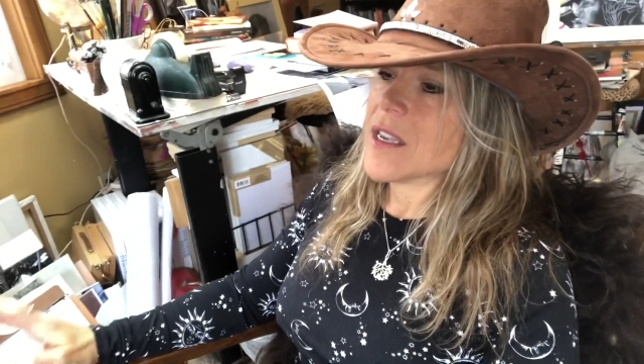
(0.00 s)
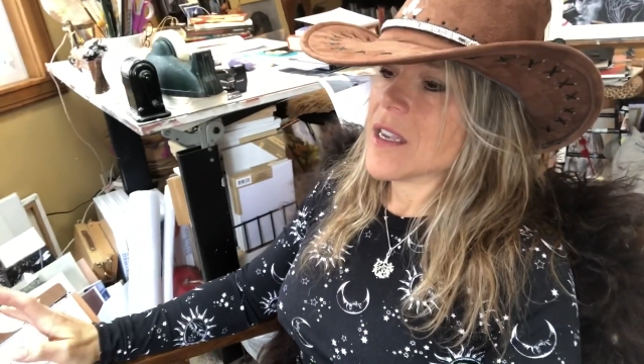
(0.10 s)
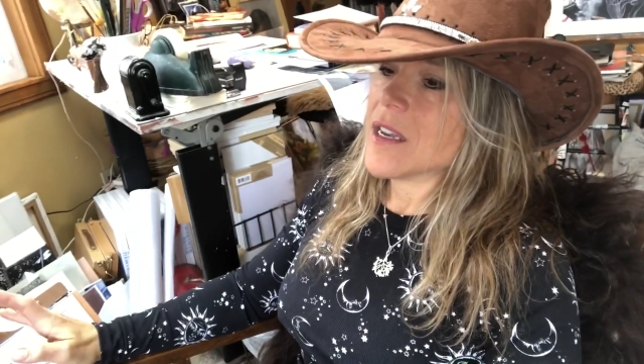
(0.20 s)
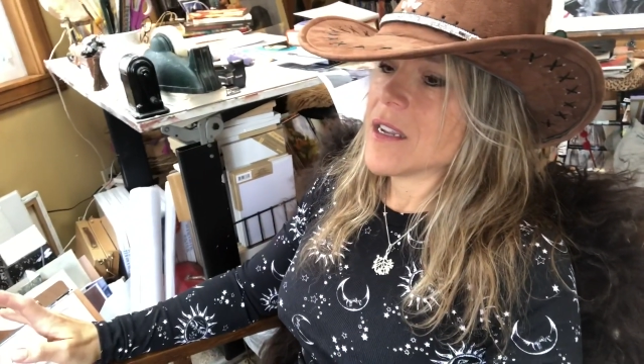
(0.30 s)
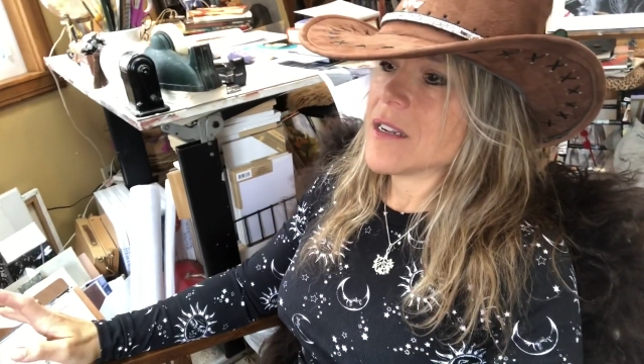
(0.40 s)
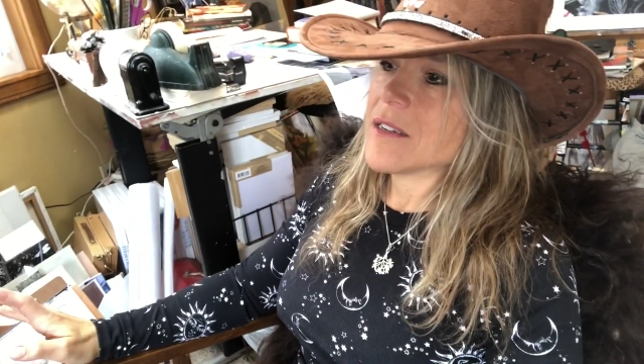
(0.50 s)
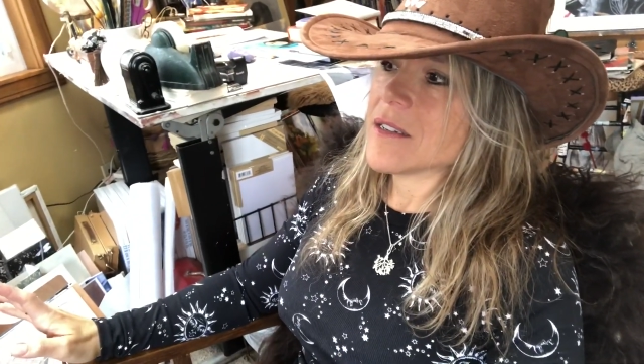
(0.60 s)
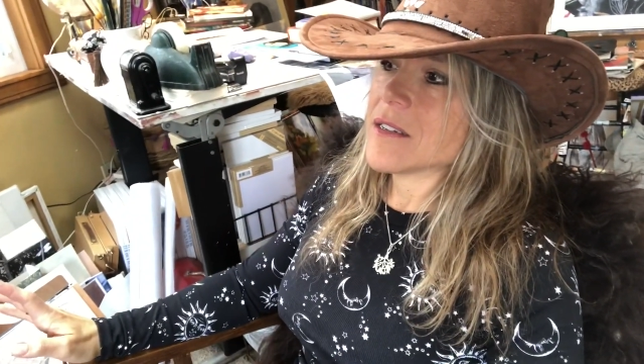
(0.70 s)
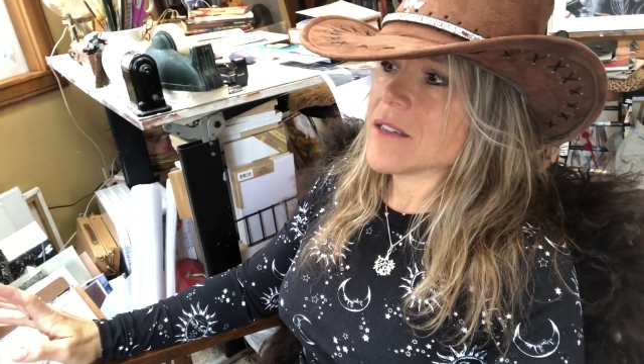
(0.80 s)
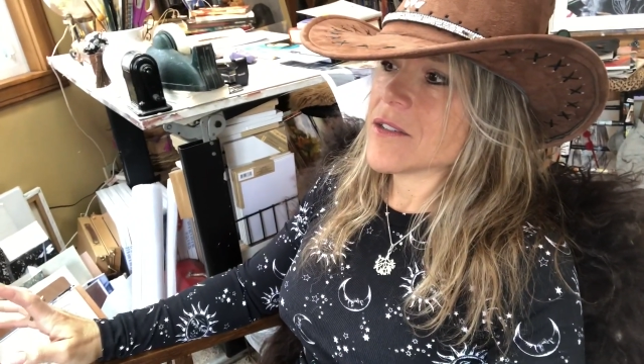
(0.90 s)
And
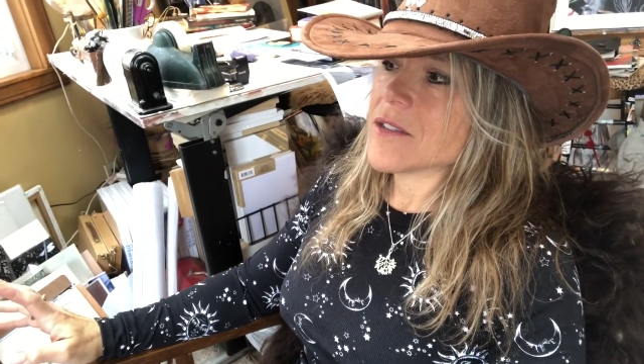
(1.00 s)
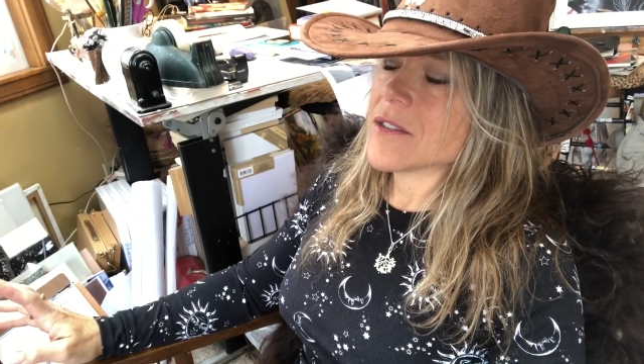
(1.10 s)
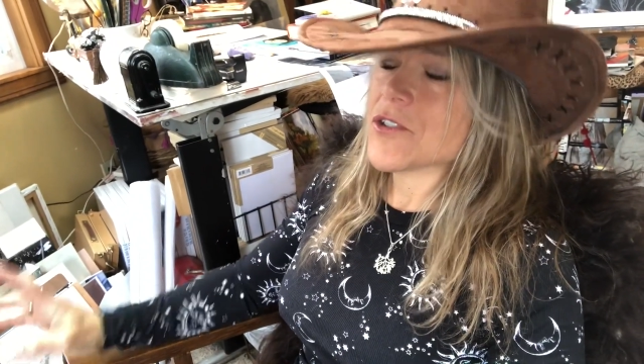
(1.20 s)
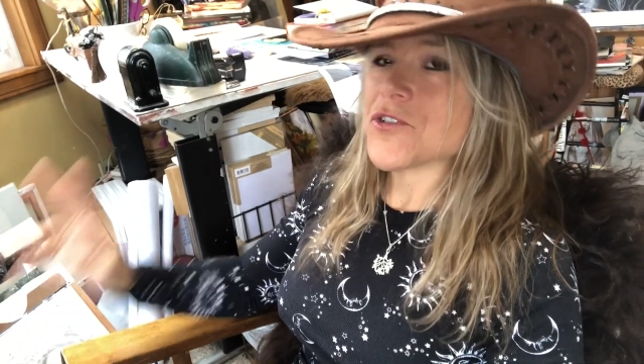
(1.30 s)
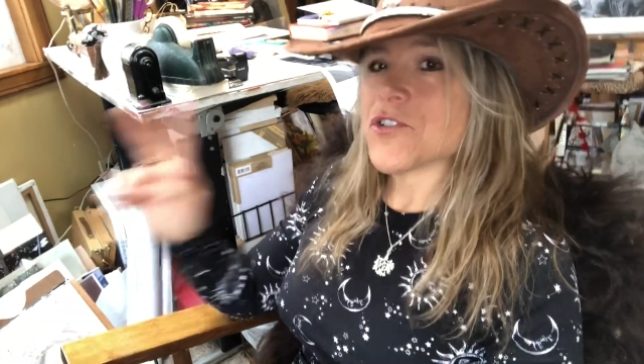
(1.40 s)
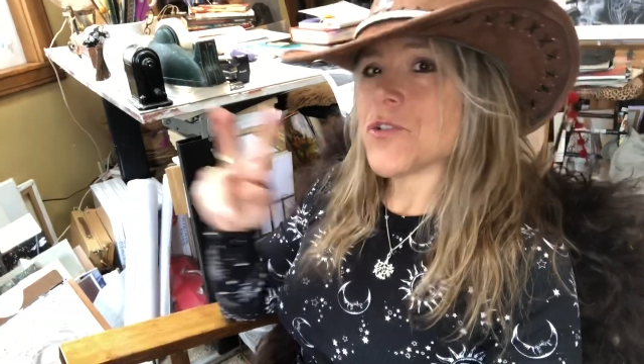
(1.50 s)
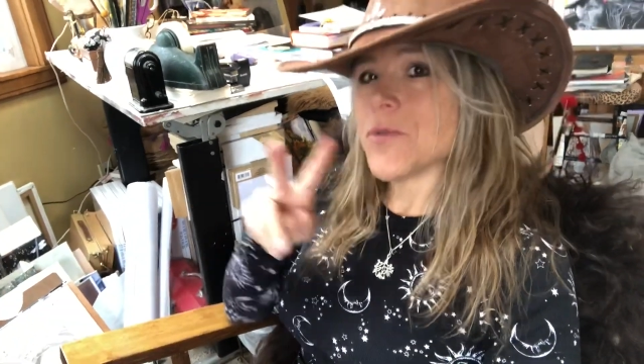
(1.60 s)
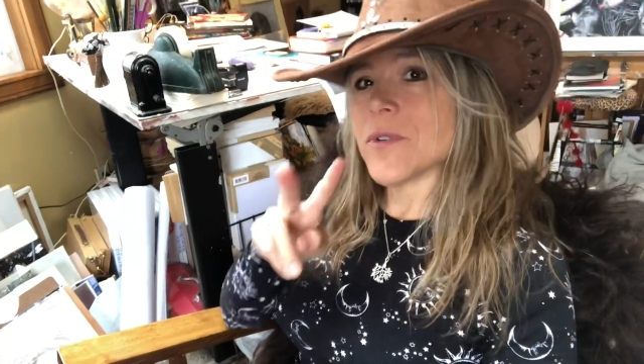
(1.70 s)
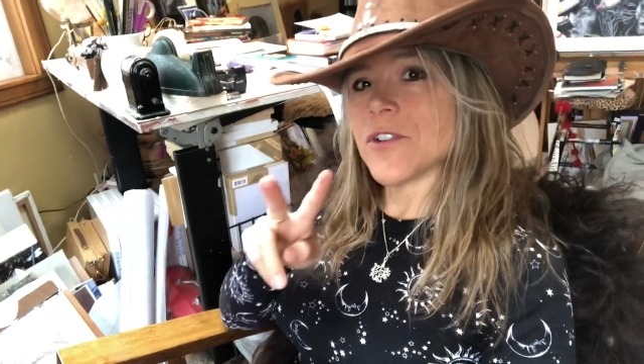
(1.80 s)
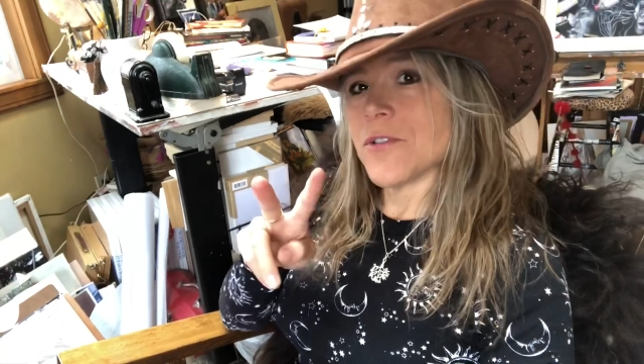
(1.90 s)
there's
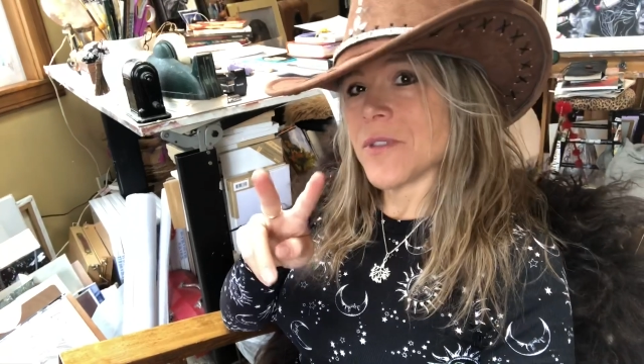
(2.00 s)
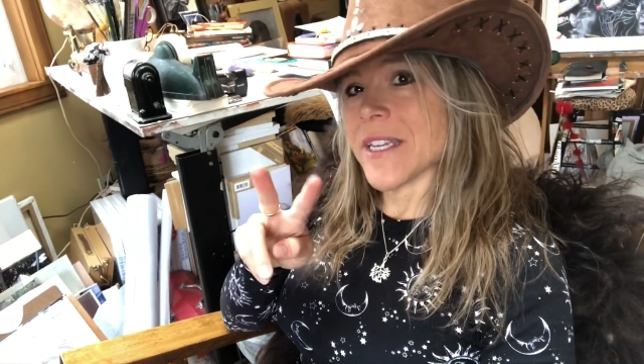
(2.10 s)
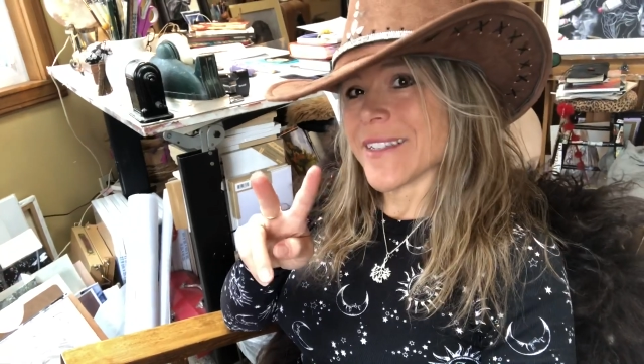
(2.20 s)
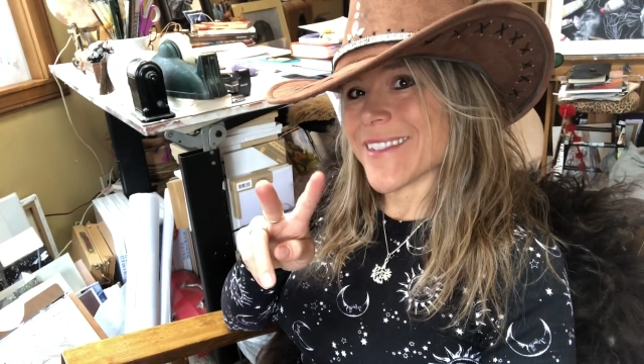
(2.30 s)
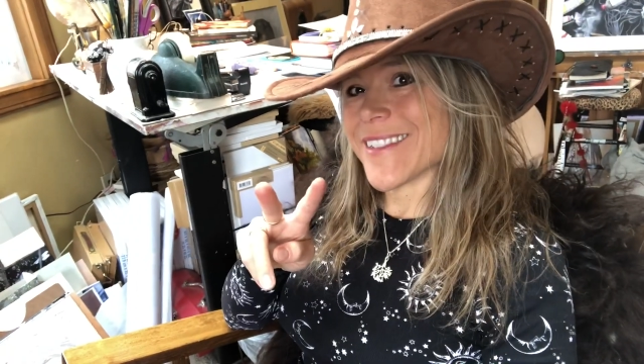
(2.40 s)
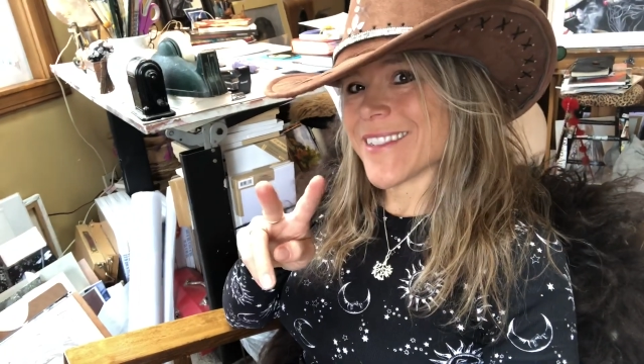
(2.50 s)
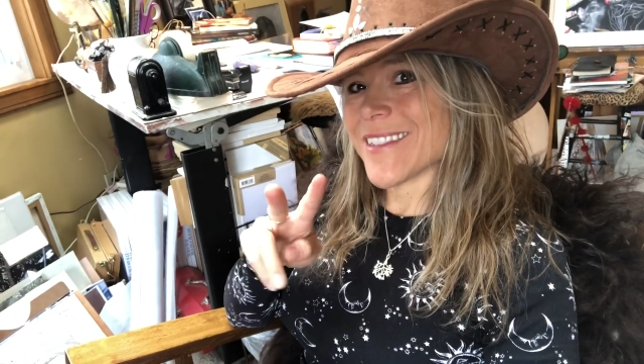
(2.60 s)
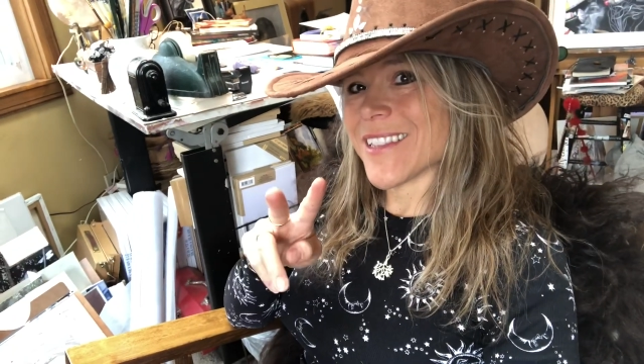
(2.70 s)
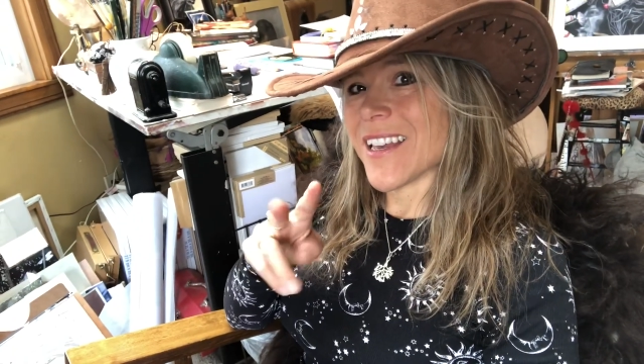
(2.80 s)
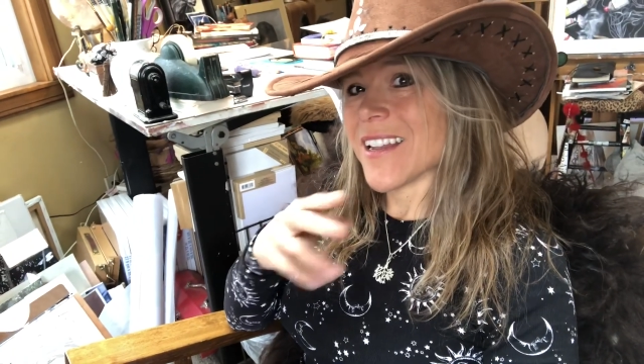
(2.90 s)
two things
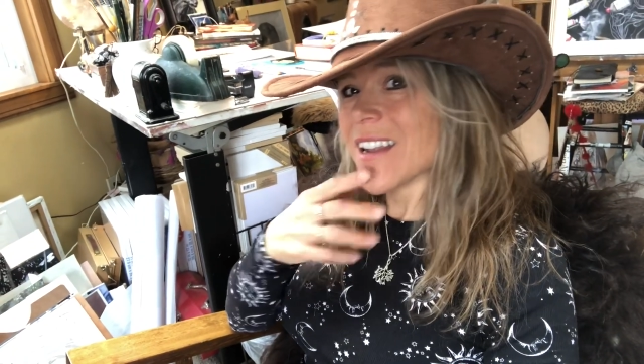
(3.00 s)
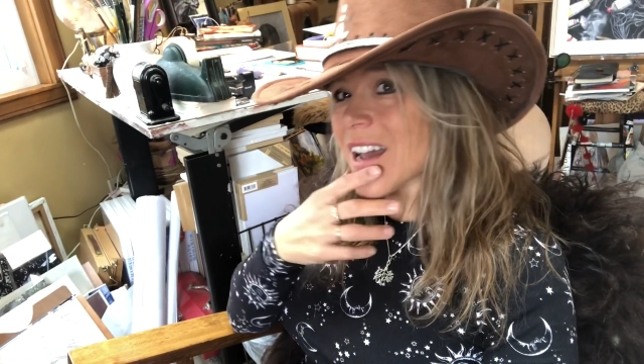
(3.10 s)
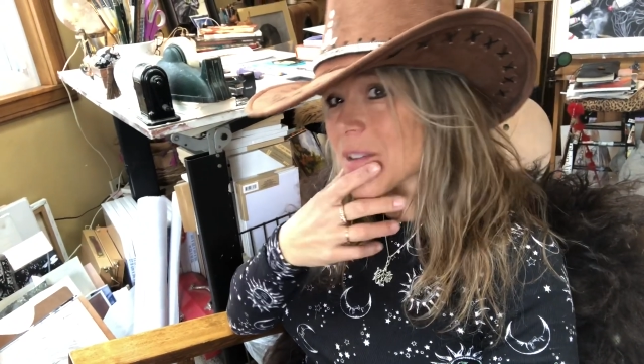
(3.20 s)
that I